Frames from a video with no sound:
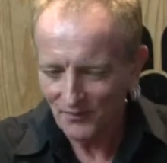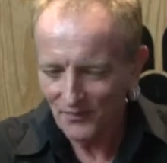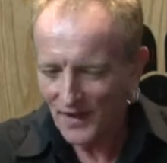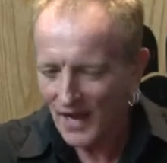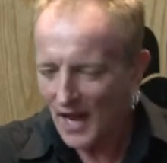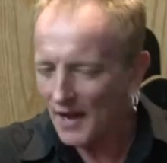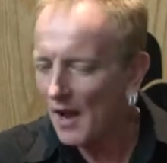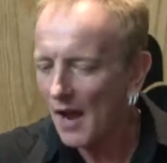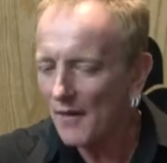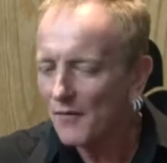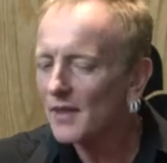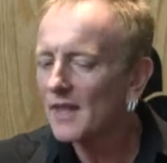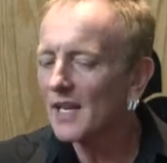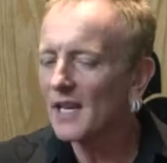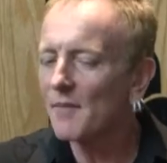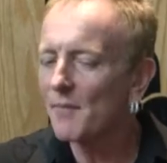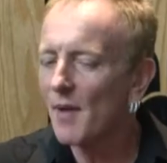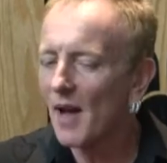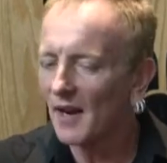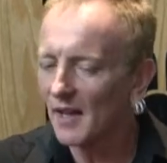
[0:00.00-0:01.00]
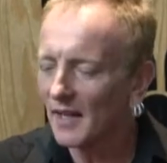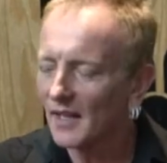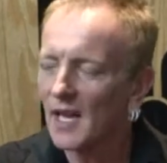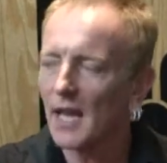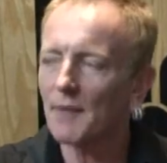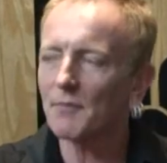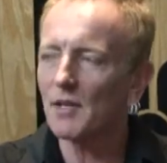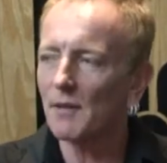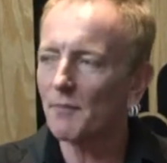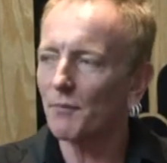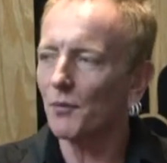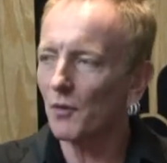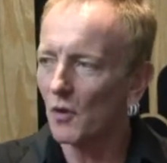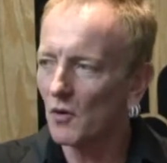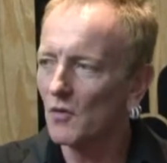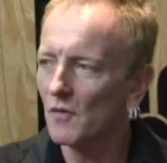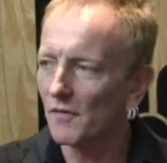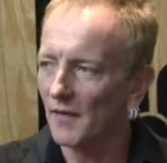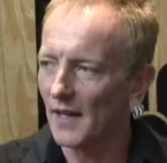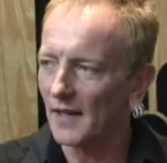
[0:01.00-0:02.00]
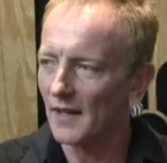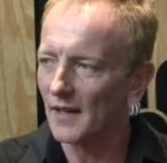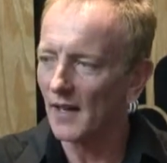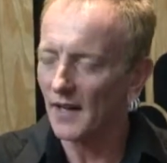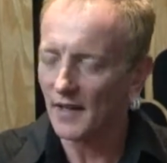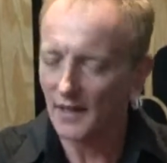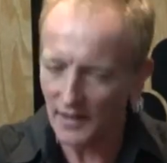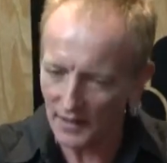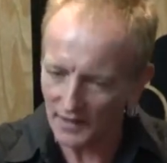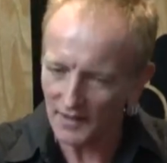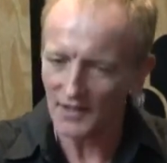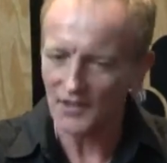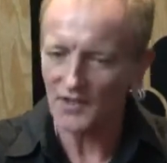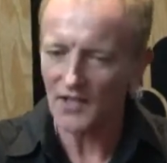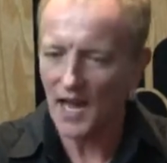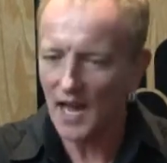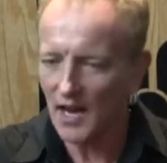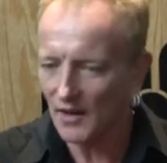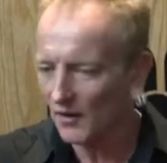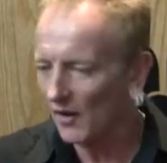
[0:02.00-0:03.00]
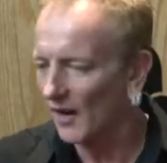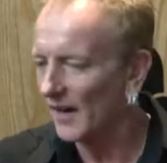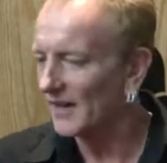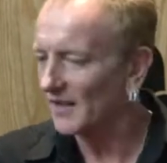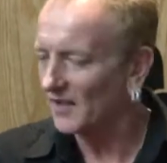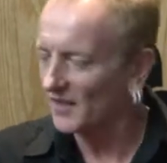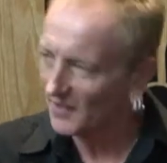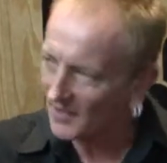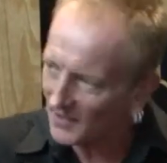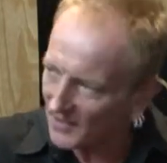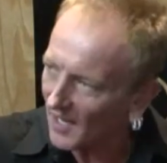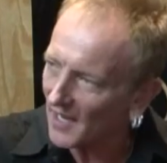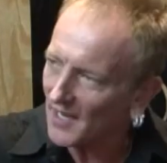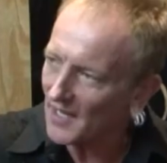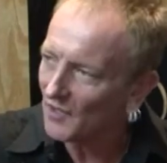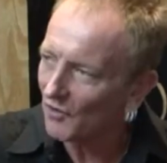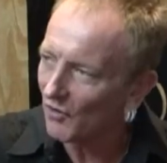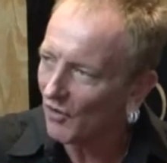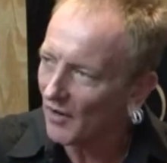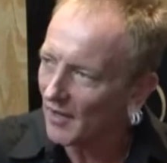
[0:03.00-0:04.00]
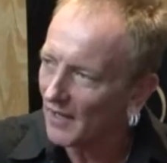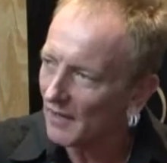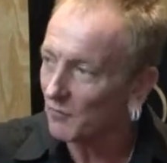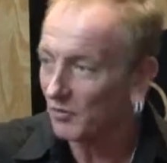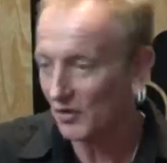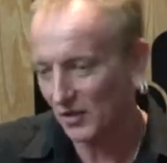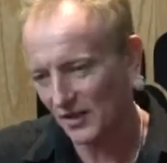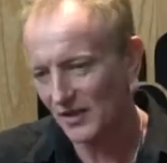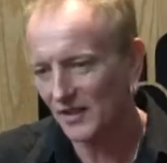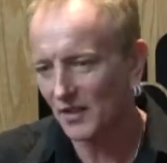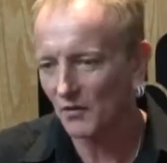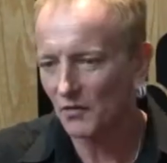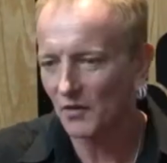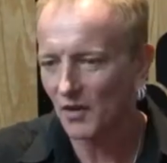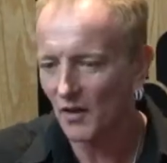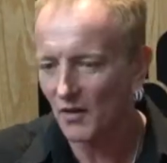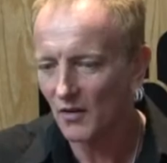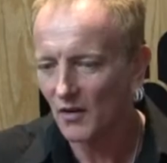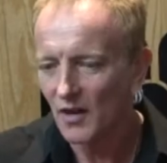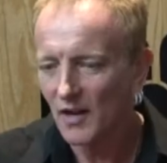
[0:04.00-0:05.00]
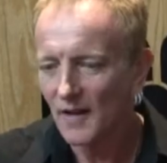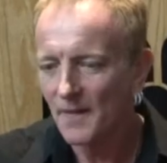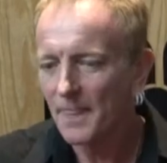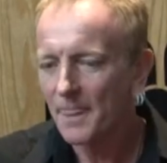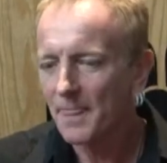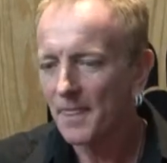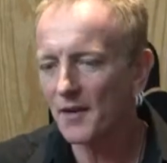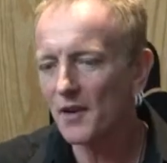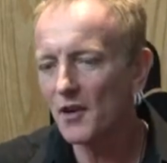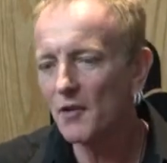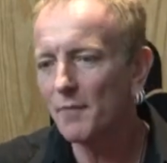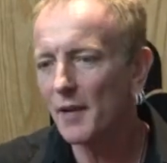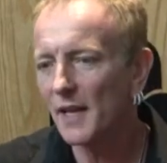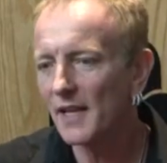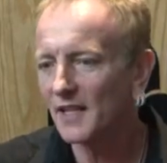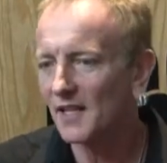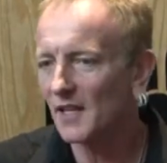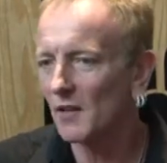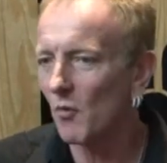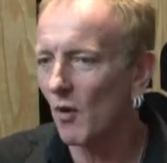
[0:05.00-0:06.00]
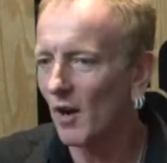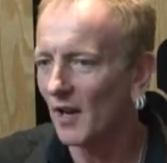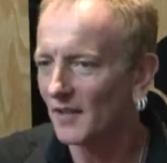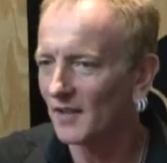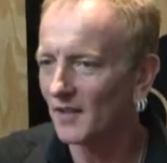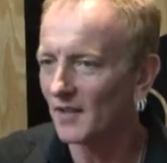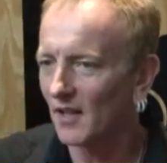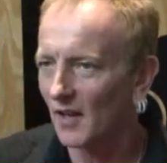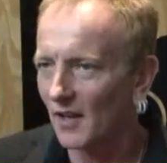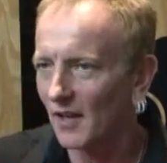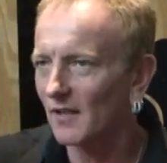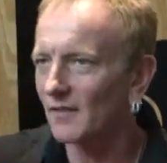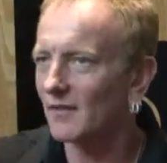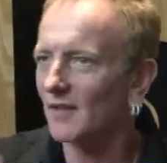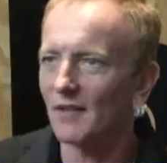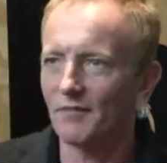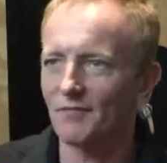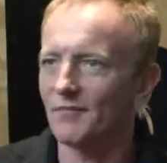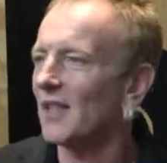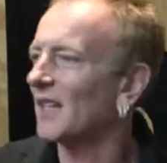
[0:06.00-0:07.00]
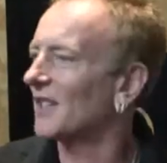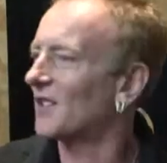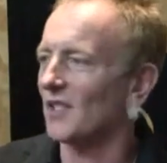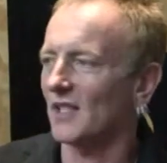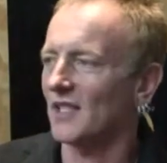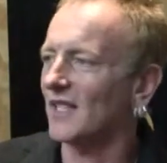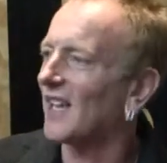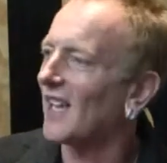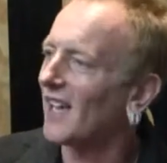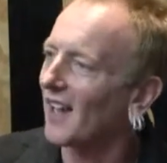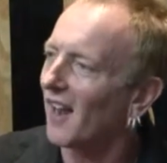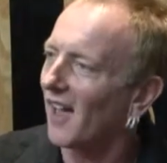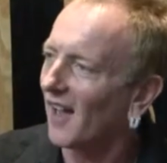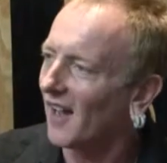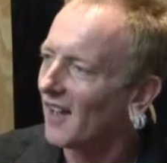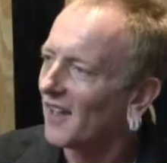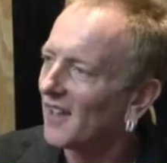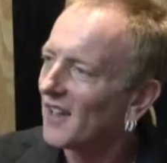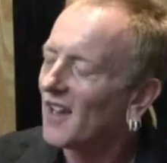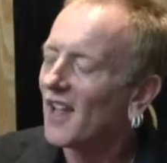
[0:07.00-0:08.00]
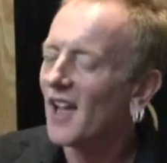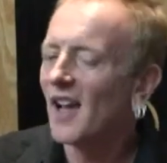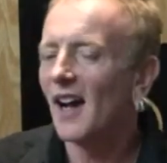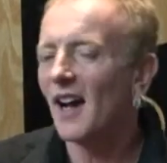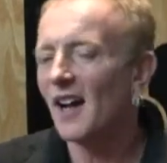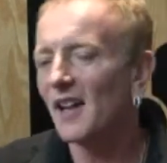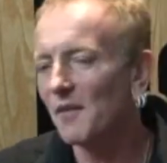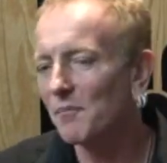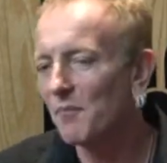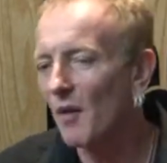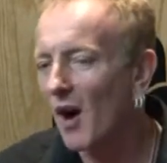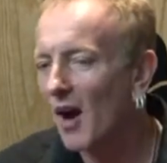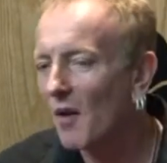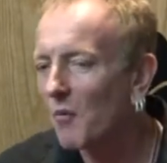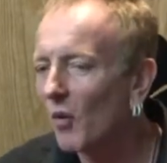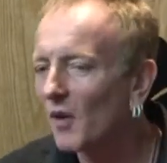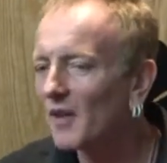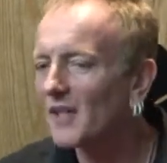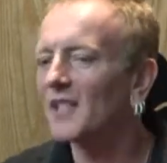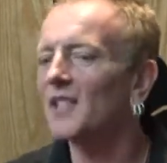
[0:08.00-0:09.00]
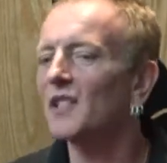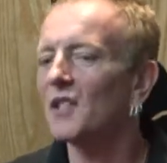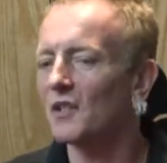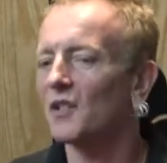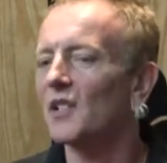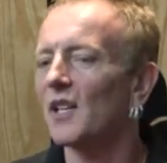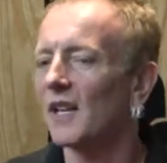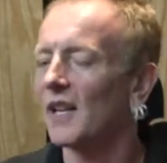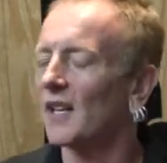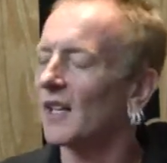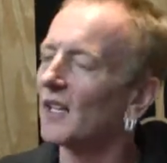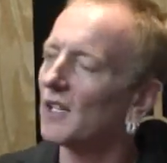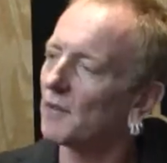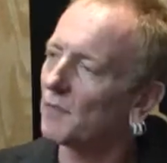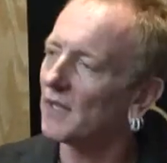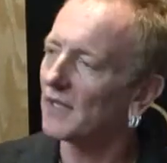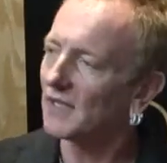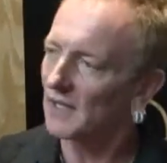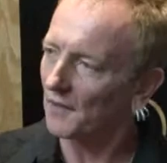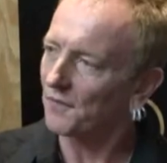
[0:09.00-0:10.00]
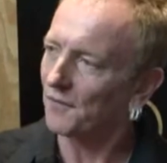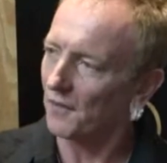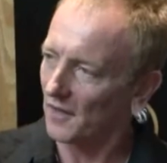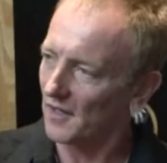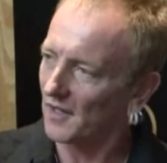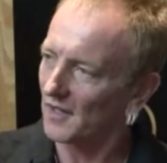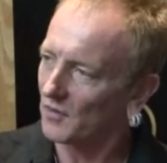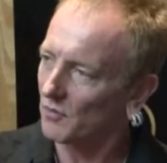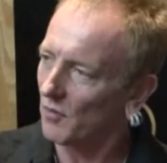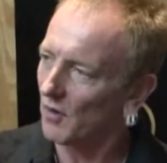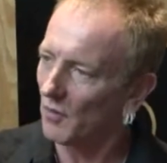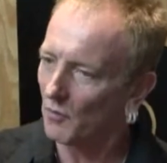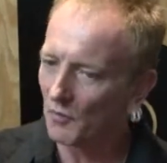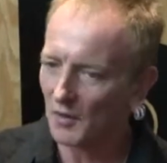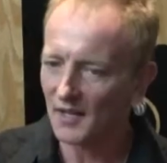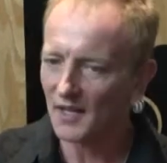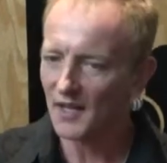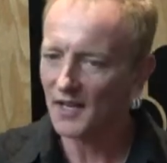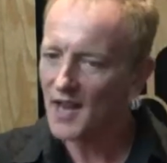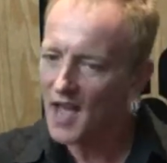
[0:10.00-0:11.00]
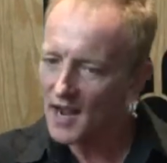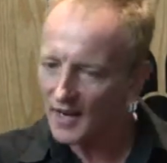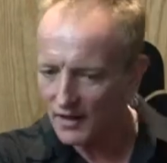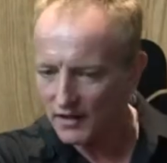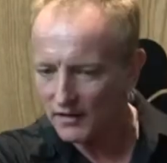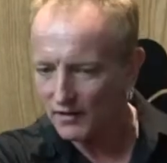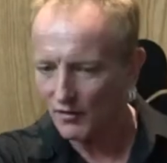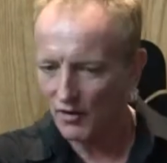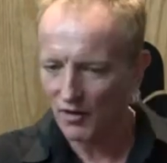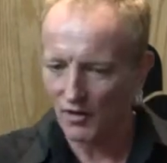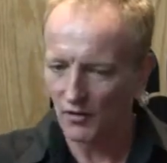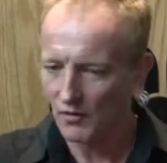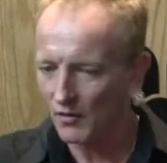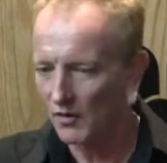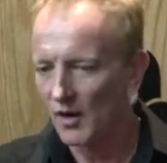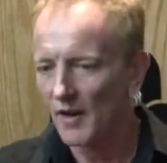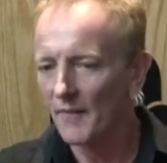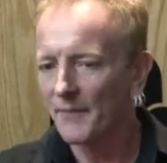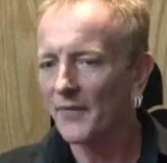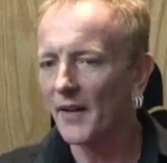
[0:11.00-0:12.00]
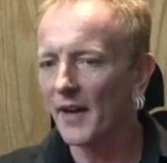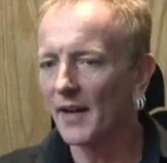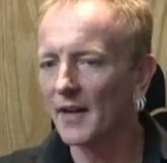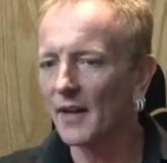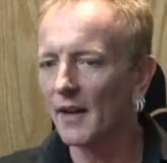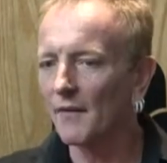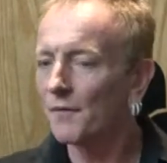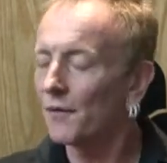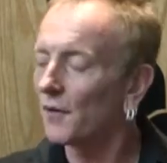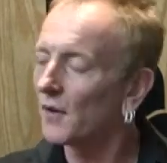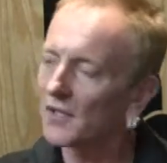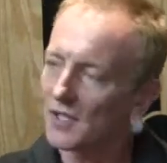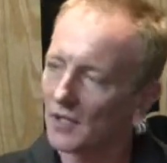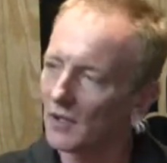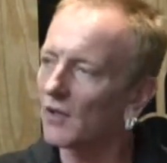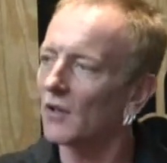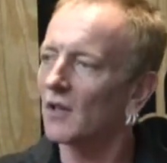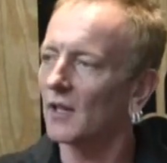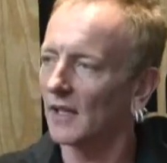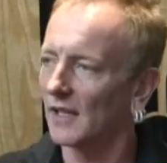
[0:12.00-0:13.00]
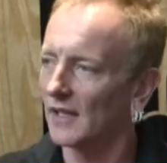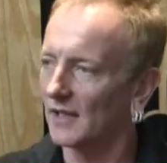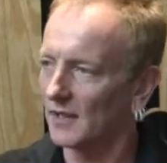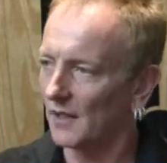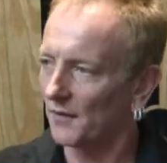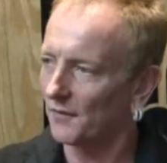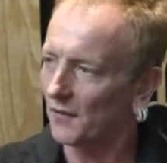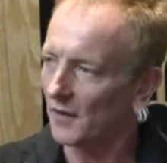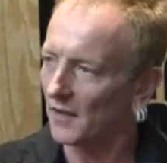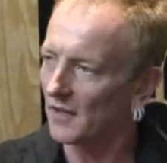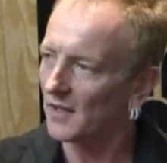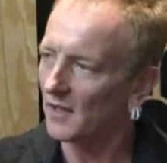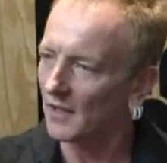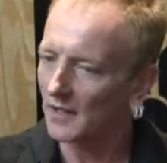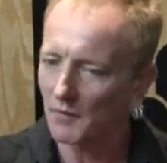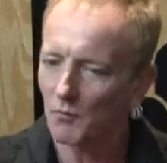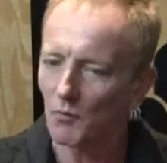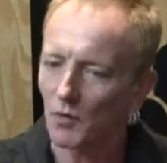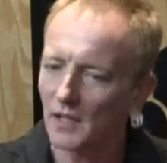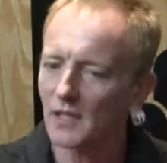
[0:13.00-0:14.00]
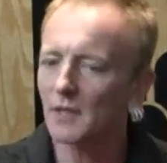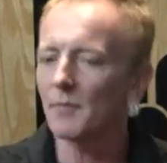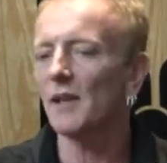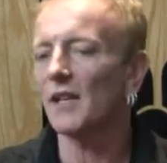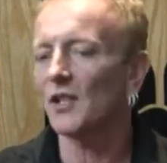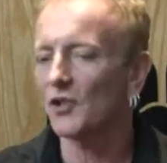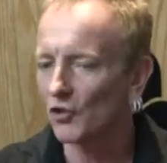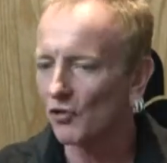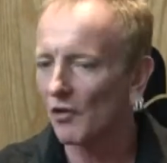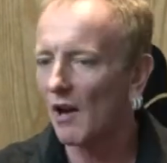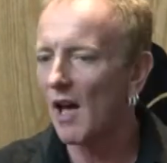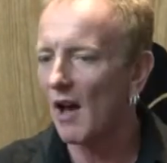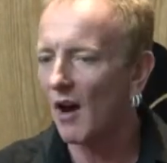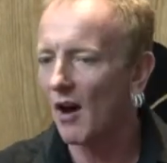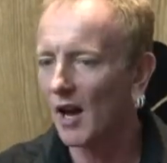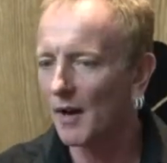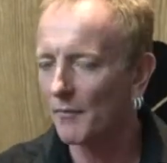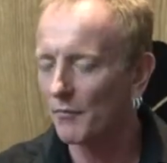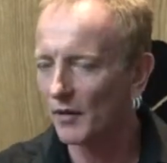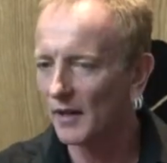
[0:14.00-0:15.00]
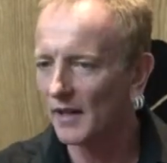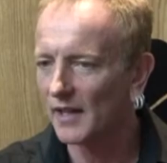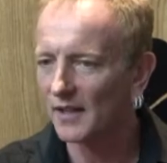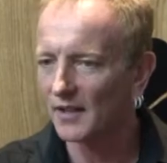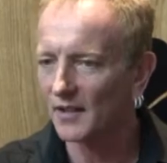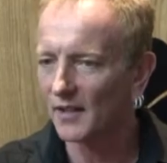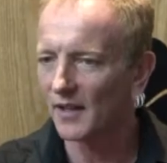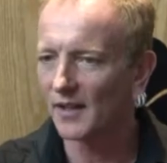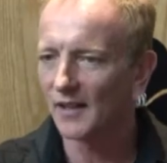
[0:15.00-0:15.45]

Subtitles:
Everything about it kept improving, and in the sound I had a sustainer on it, which I still do. The new PC1s, they're just killer. But I wanted to do something a little bit different as well. I wanted a neck through, and for it to look a little different. You know, I didn't want it to be a Strat hybrid. It's